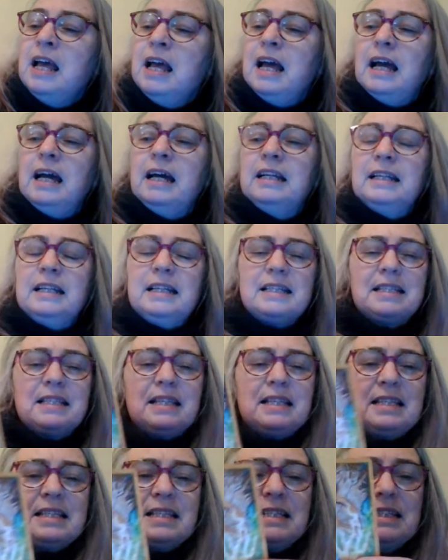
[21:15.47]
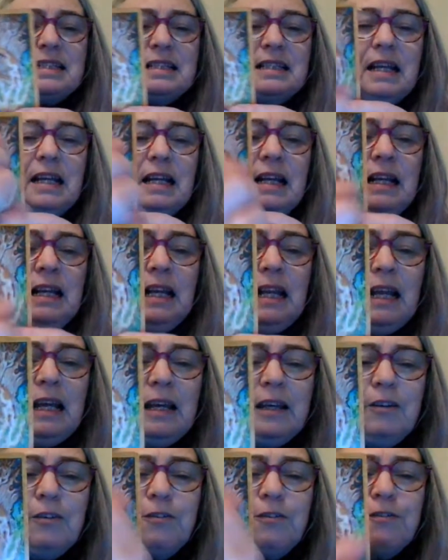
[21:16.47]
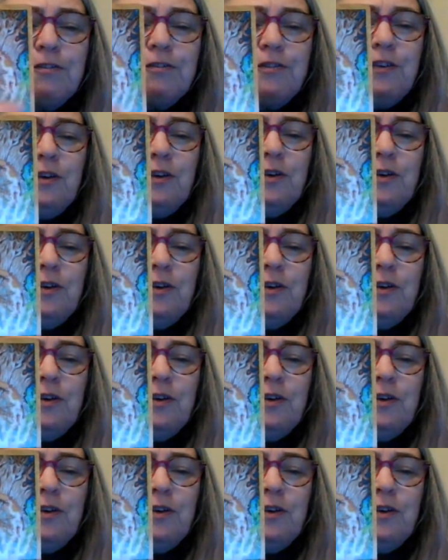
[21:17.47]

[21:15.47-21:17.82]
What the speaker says: and it's this life